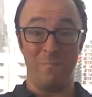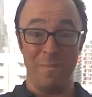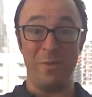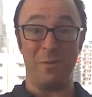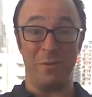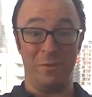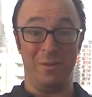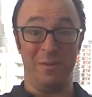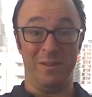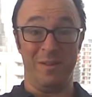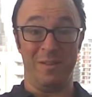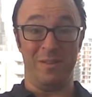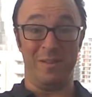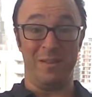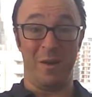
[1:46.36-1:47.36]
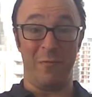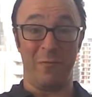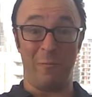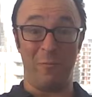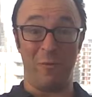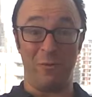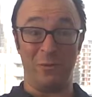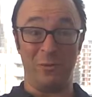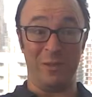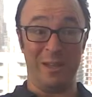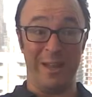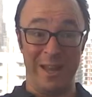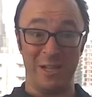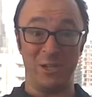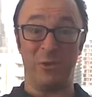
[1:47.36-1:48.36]
method of approaching
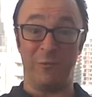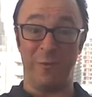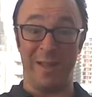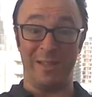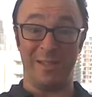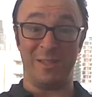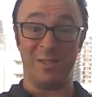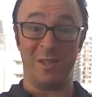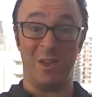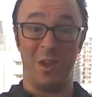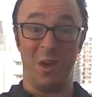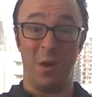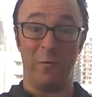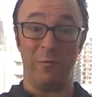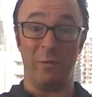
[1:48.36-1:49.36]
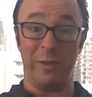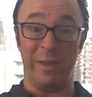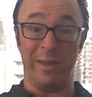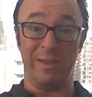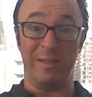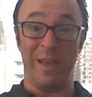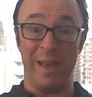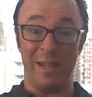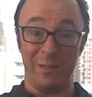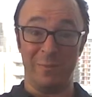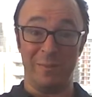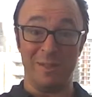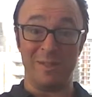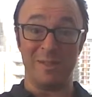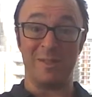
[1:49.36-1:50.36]
each offence, of looking at
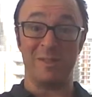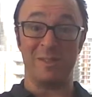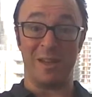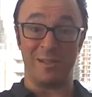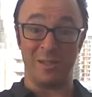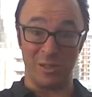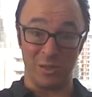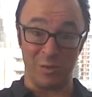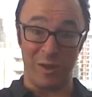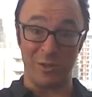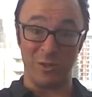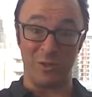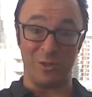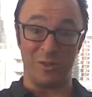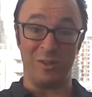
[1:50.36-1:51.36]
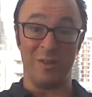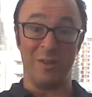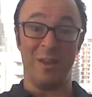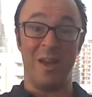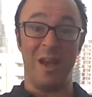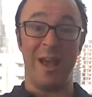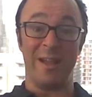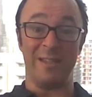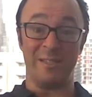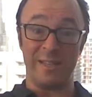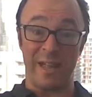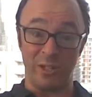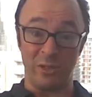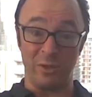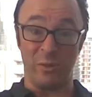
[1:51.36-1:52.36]
elements and discretion and
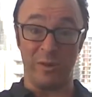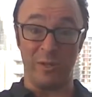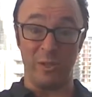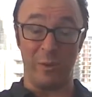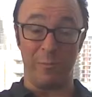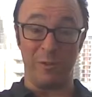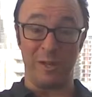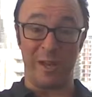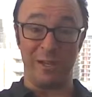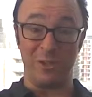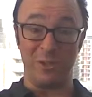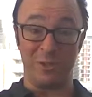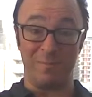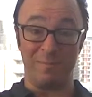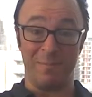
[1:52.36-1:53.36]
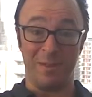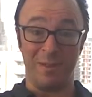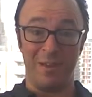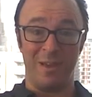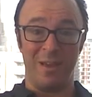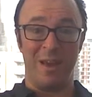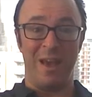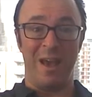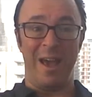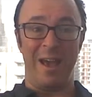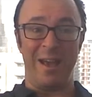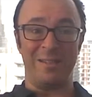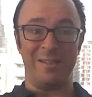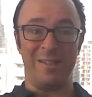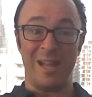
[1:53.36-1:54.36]
statutory interpretation.
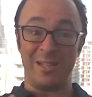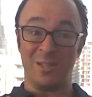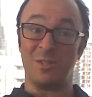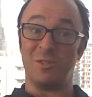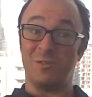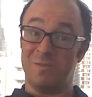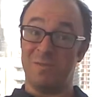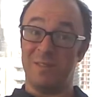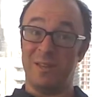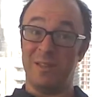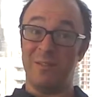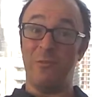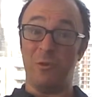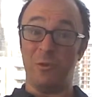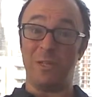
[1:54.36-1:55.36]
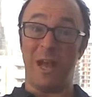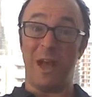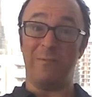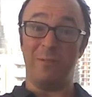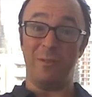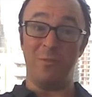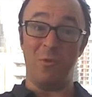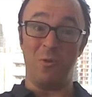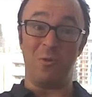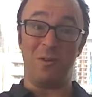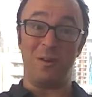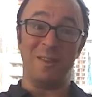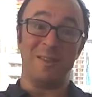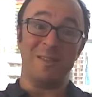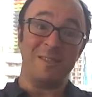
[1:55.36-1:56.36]
And that's in the first half of the book.
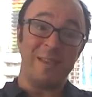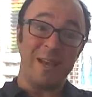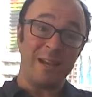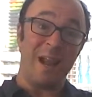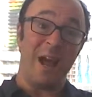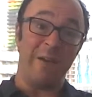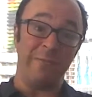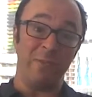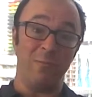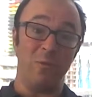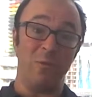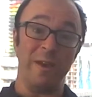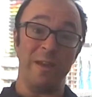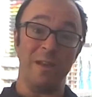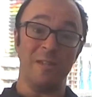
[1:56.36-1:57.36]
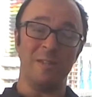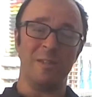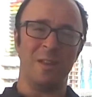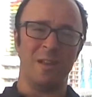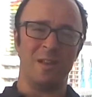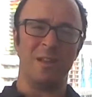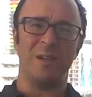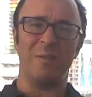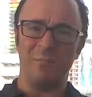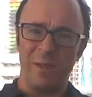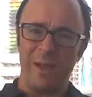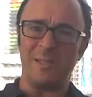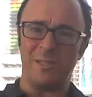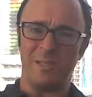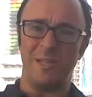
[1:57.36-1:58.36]
And the second half of the book is the
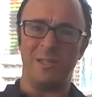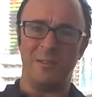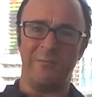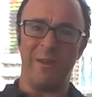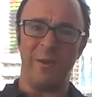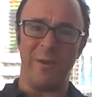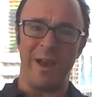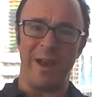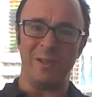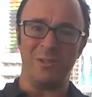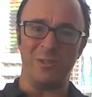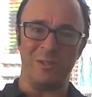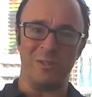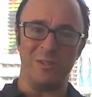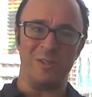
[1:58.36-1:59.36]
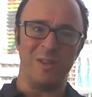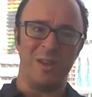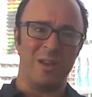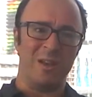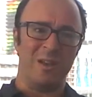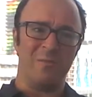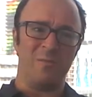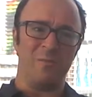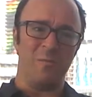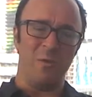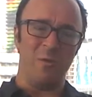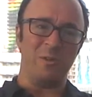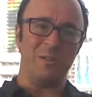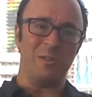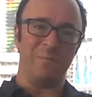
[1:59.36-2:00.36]
complexities and variations.
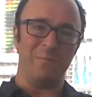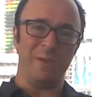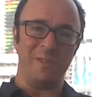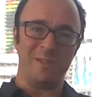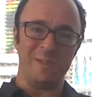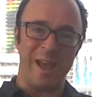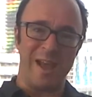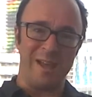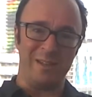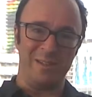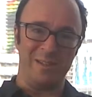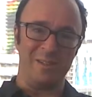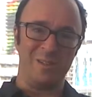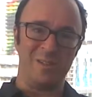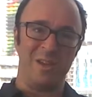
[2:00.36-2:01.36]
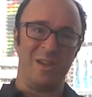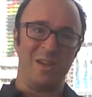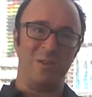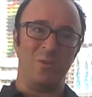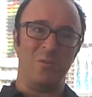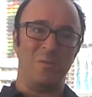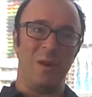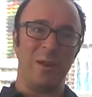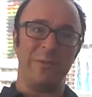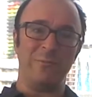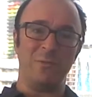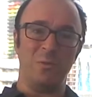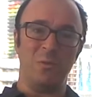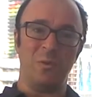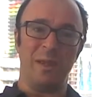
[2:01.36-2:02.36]
Words can be standards. You might have
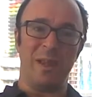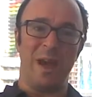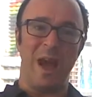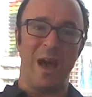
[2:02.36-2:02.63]
to look at